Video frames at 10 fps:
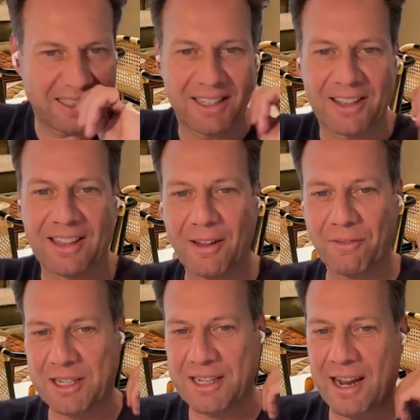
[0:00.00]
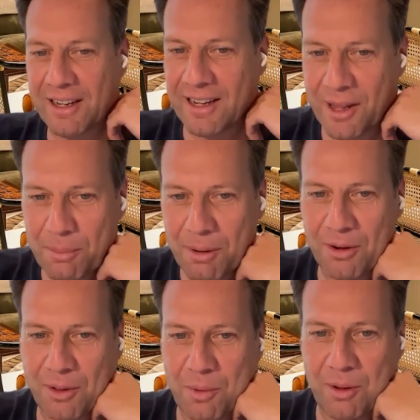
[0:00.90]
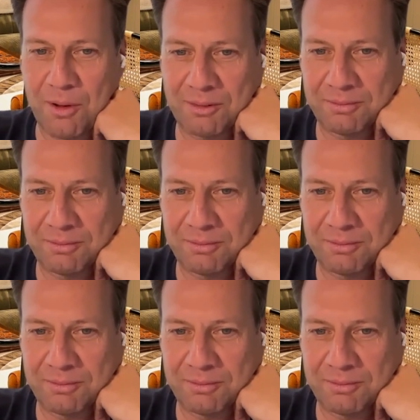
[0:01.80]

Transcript: love the talent in that part of the world.